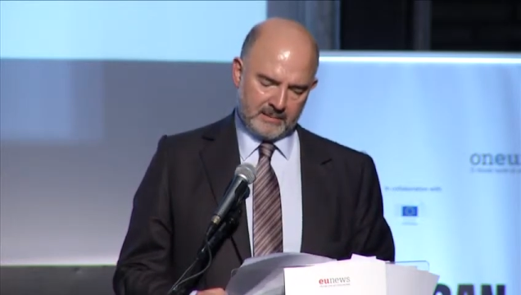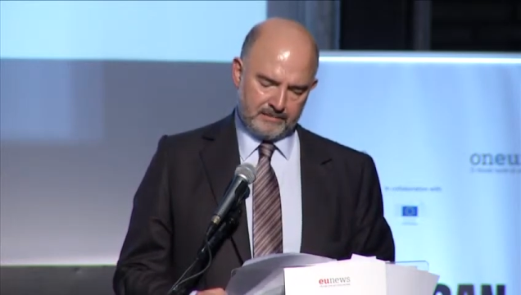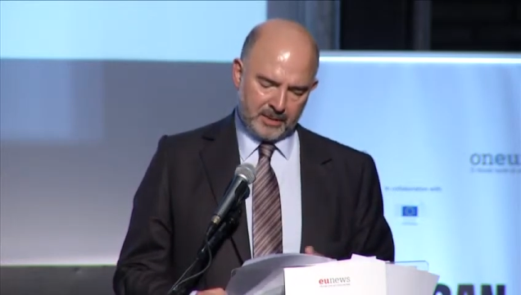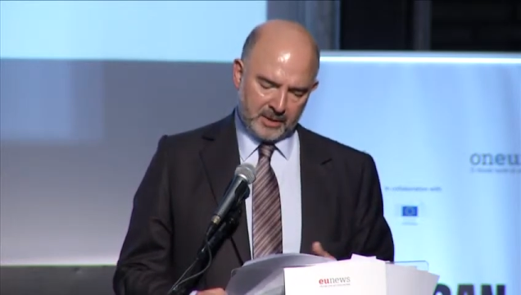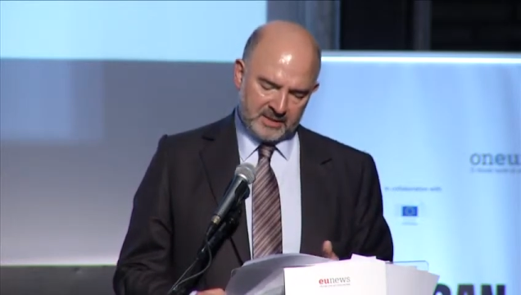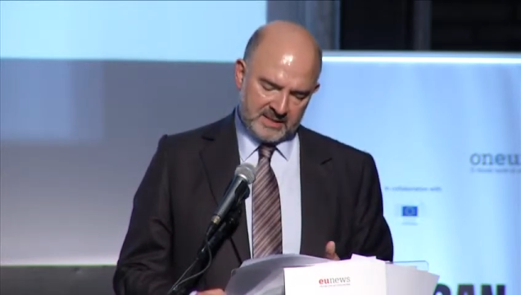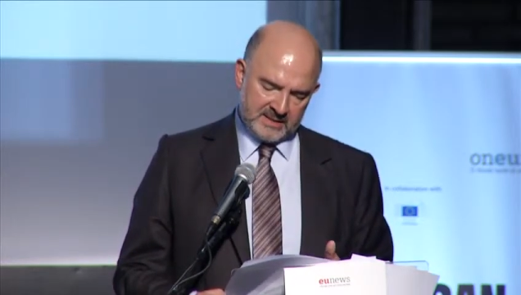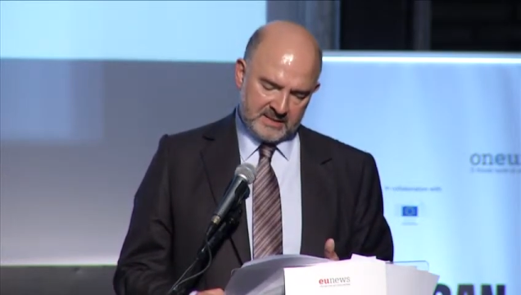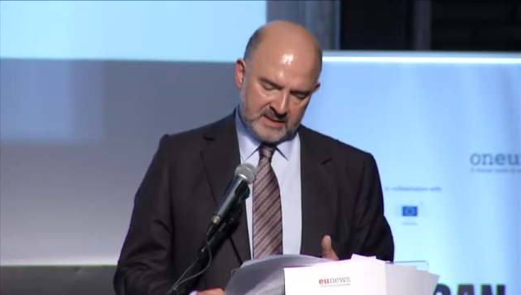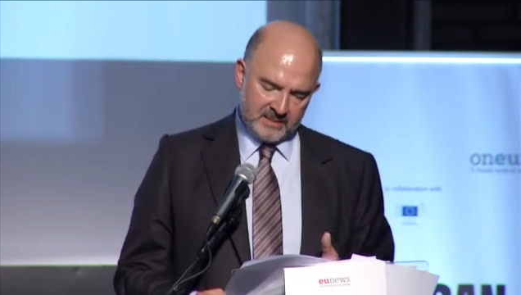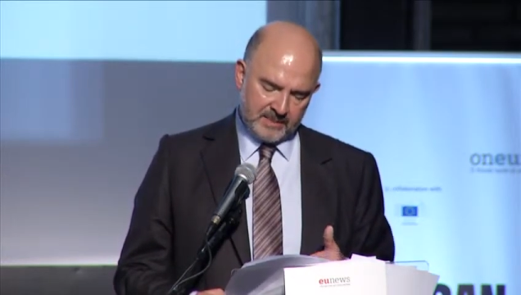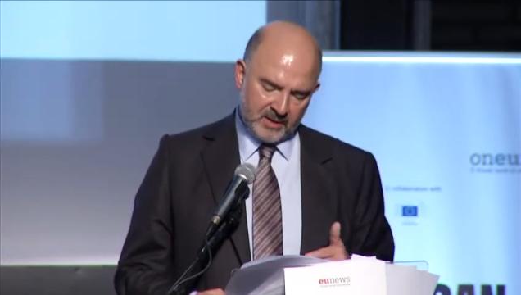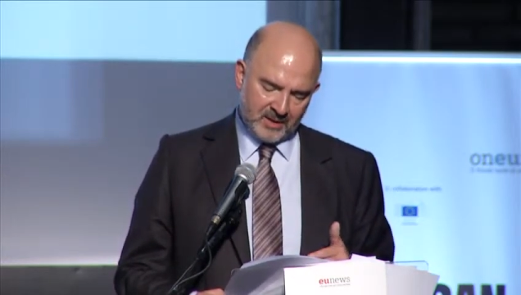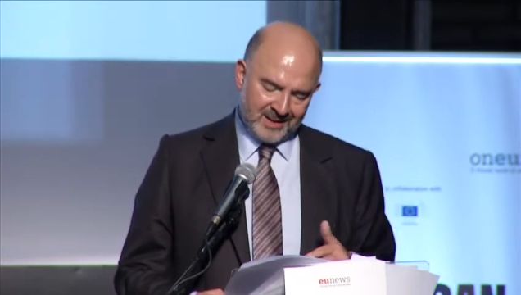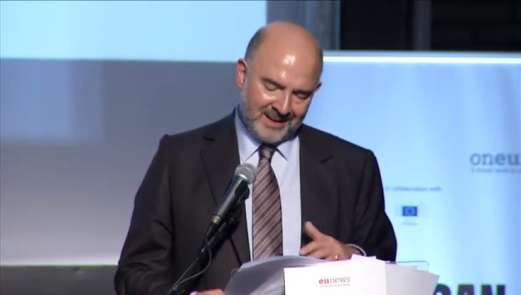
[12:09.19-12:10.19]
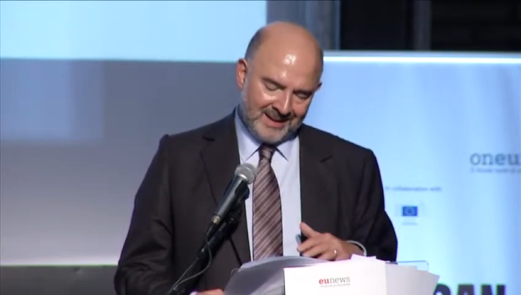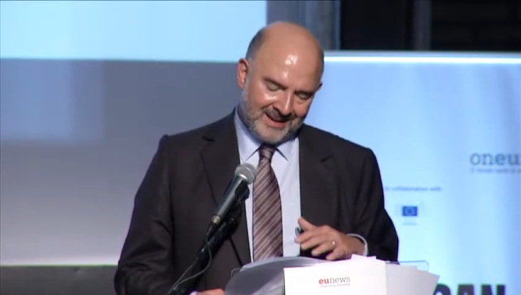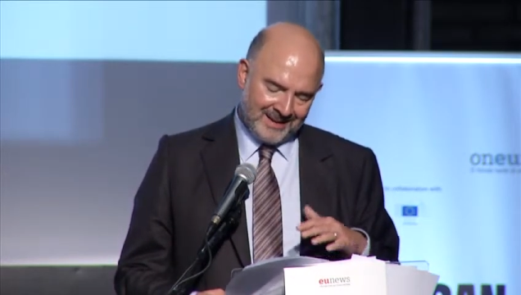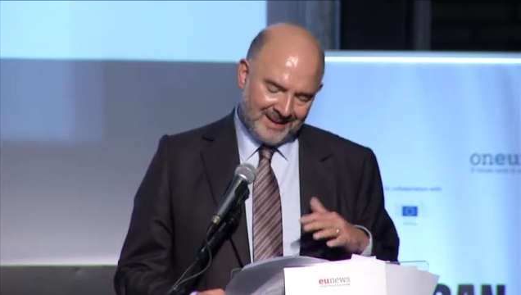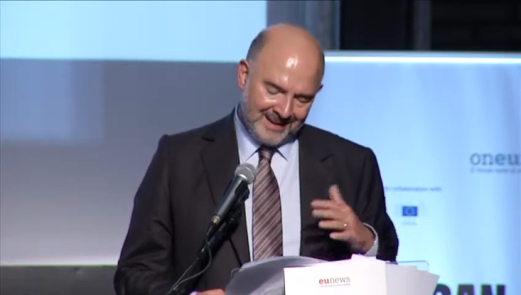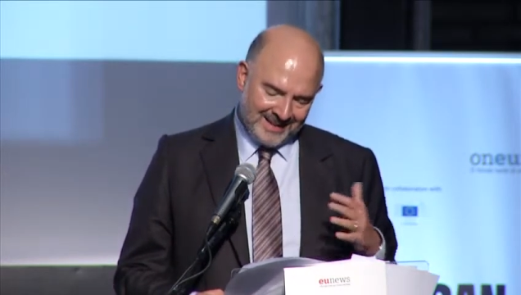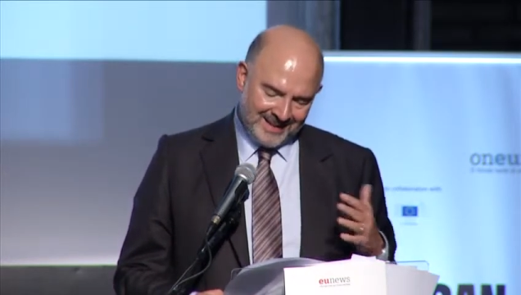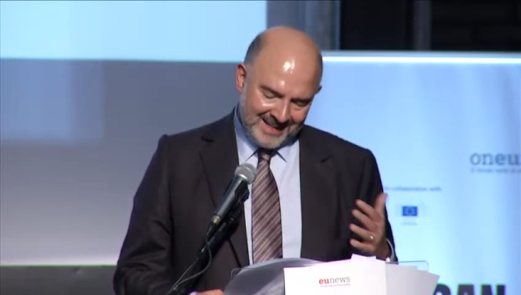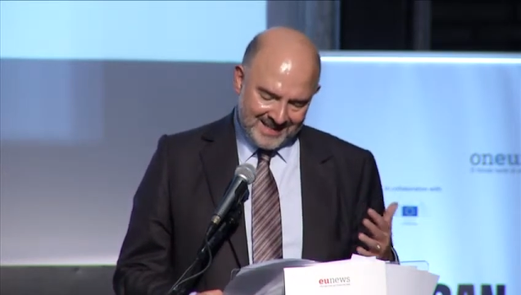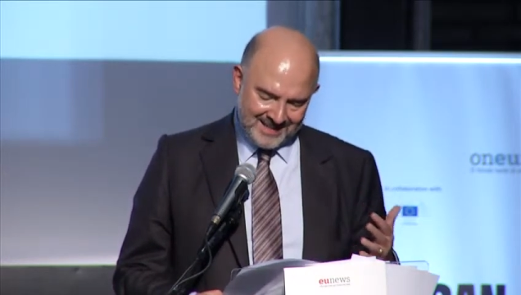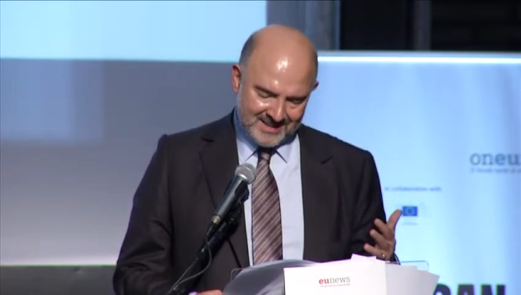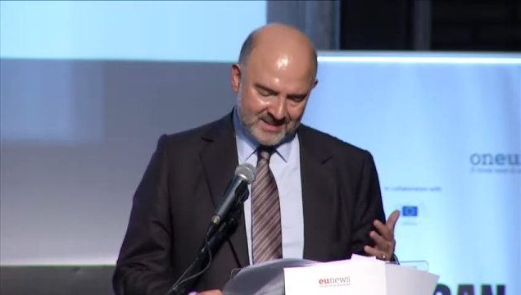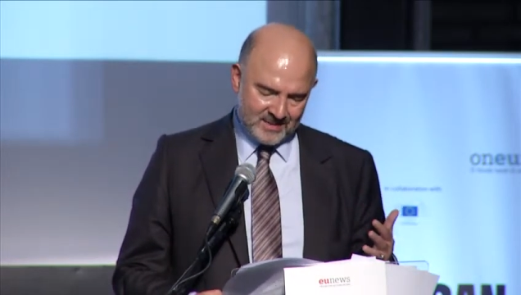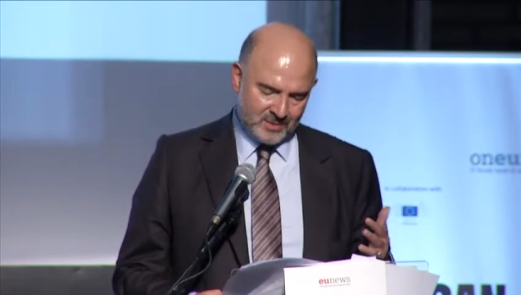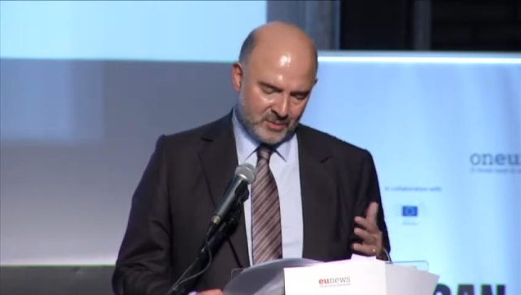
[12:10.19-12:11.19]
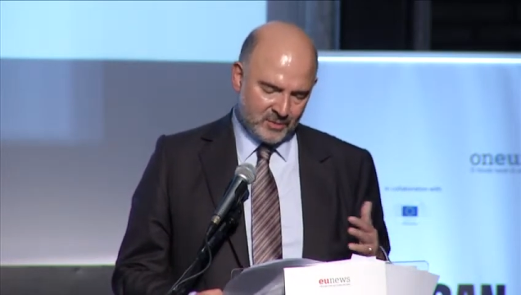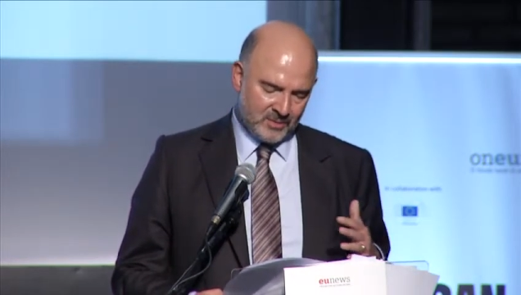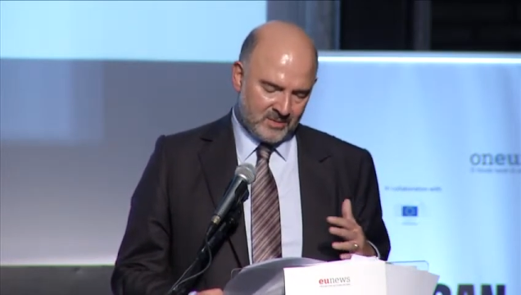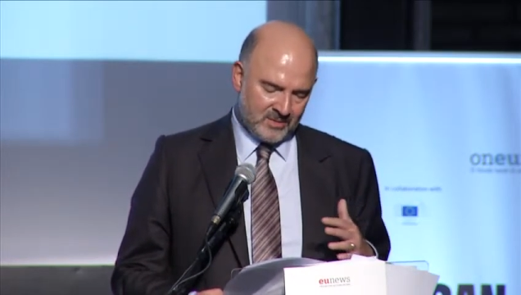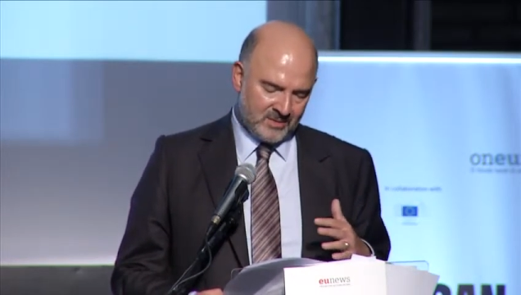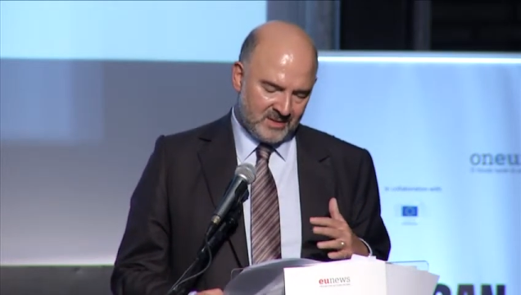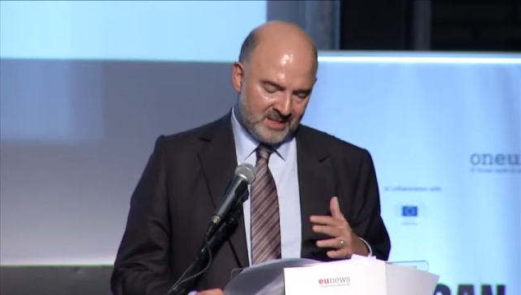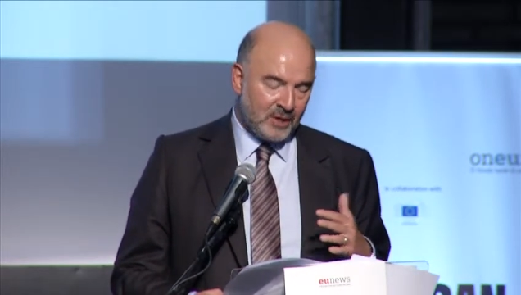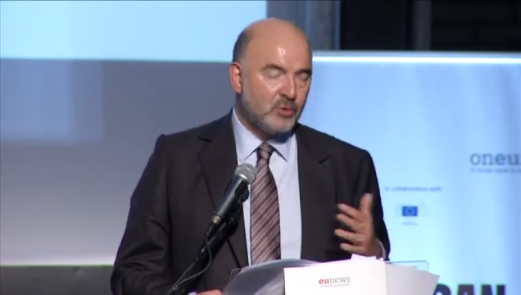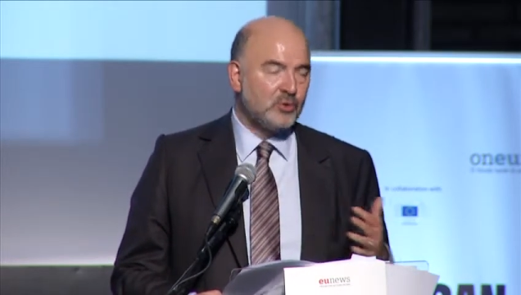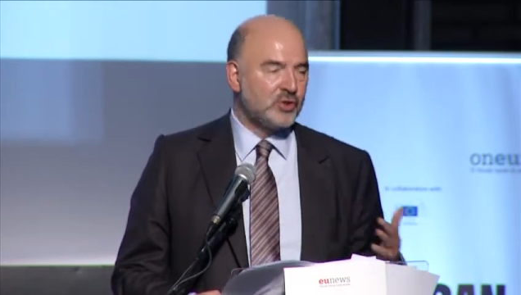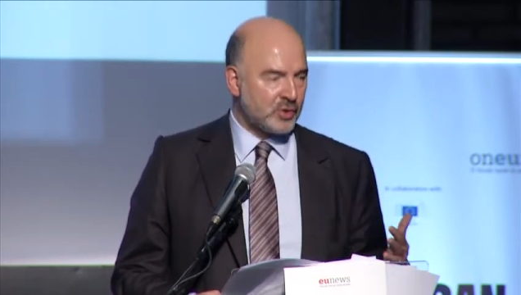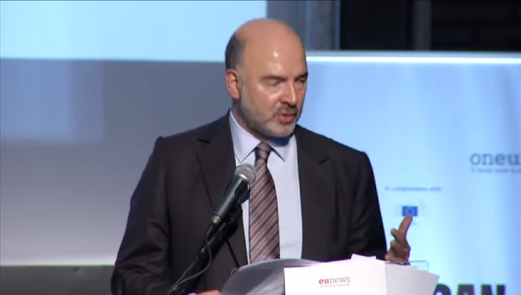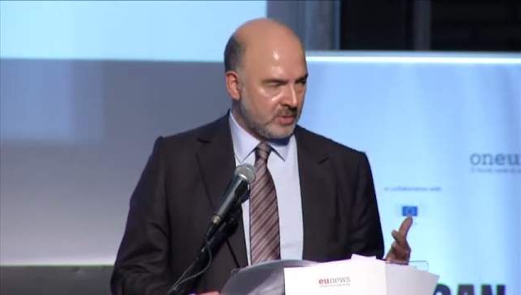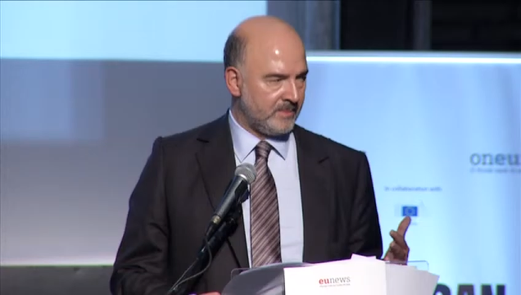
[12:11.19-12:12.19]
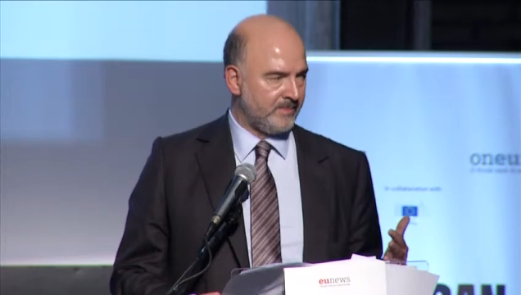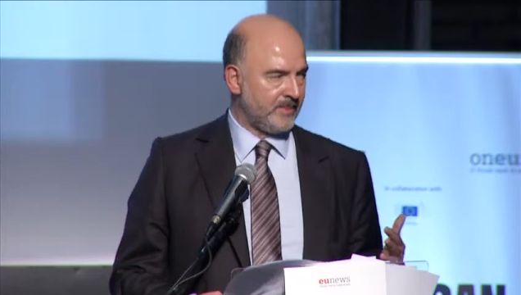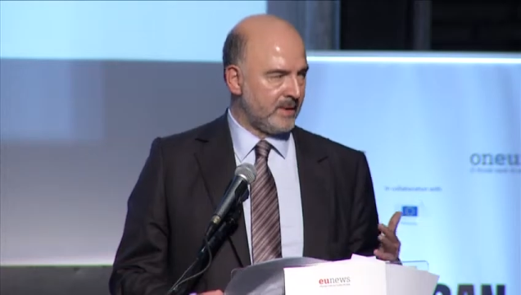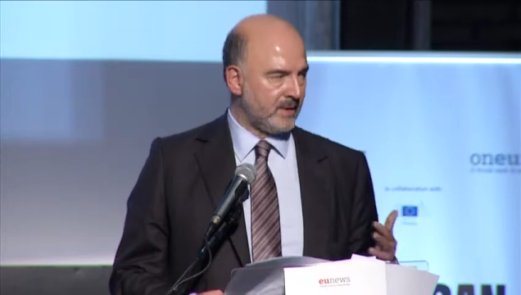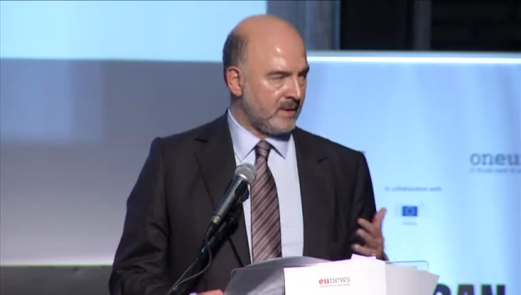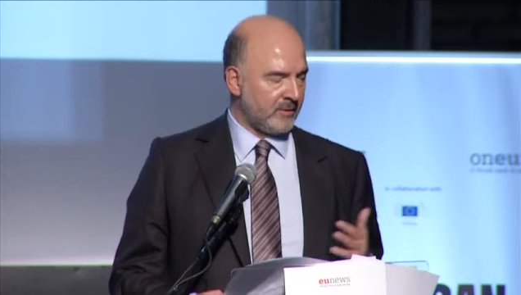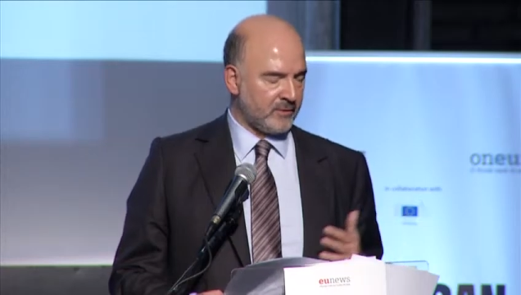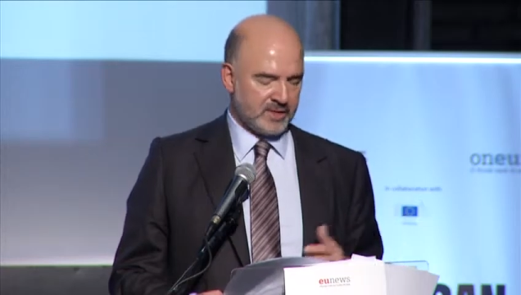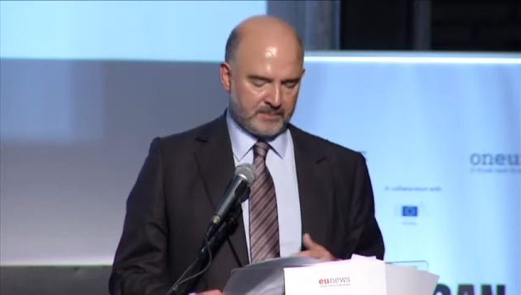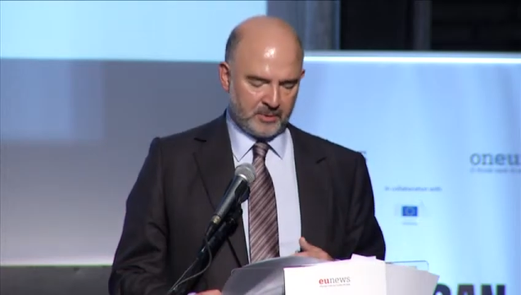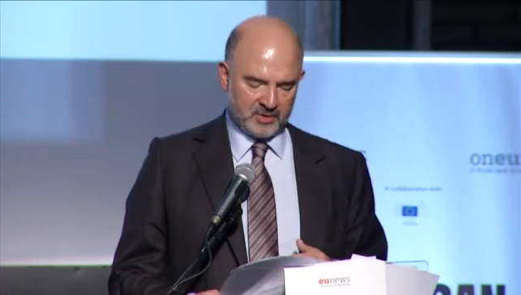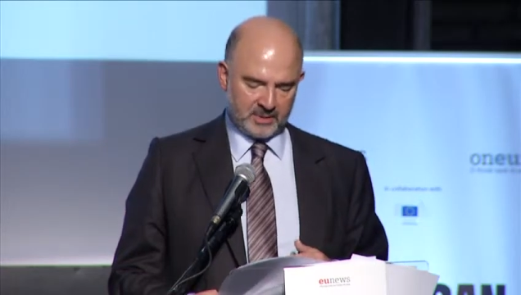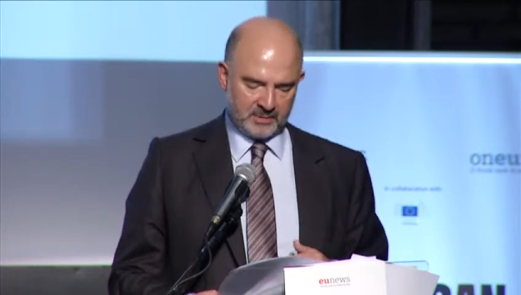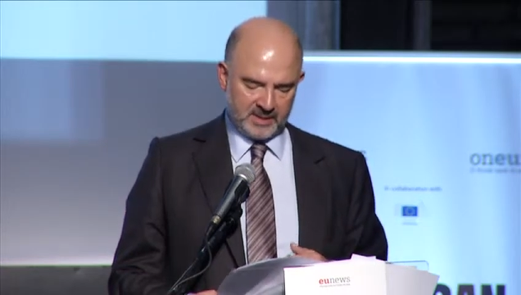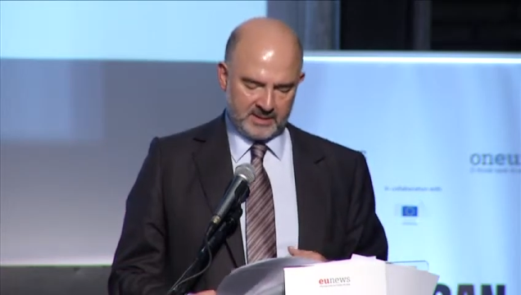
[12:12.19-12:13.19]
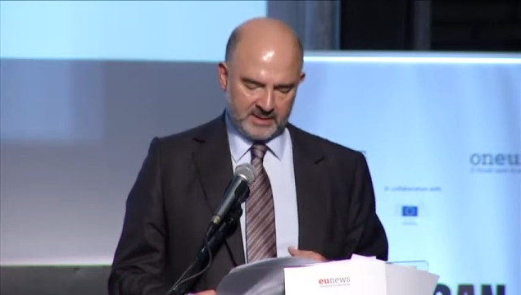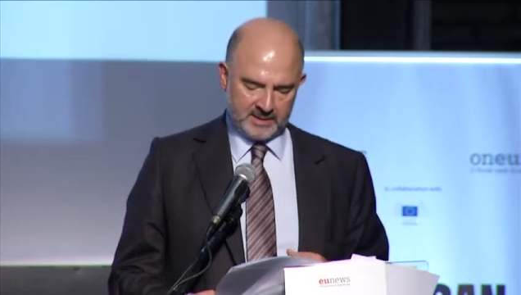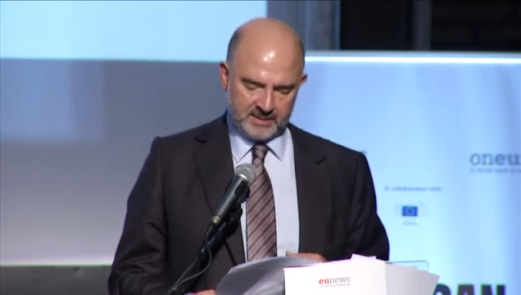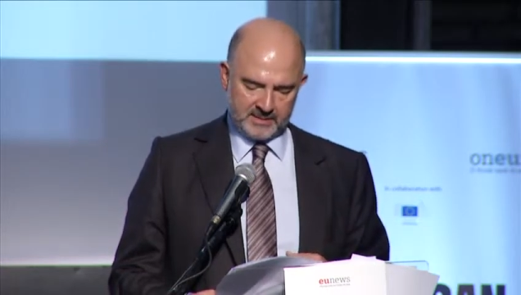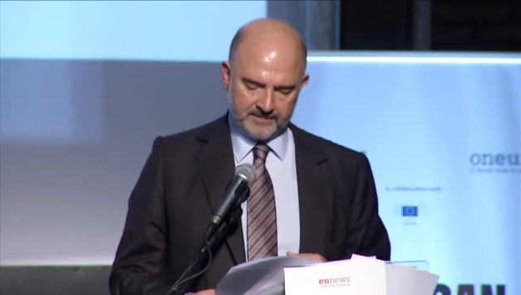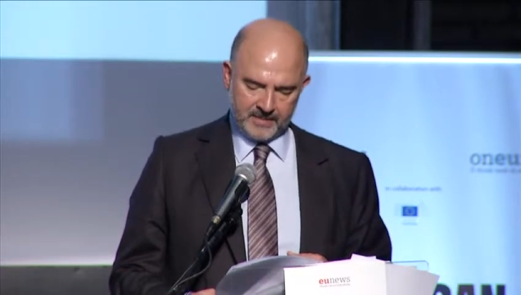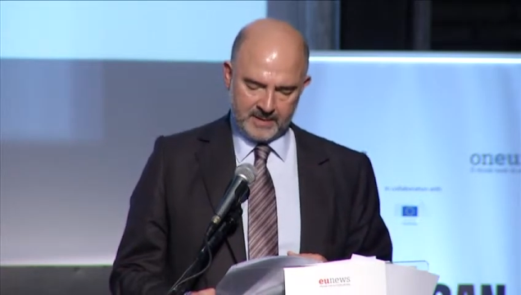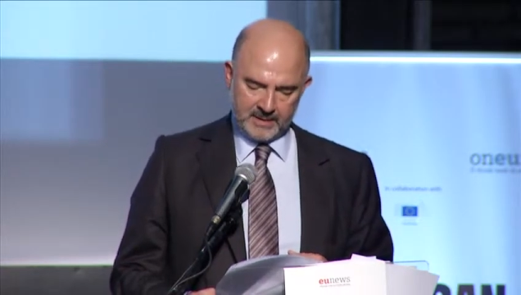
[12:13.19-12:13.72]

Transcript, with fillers: bodies typically leads to dilution of responsibilities.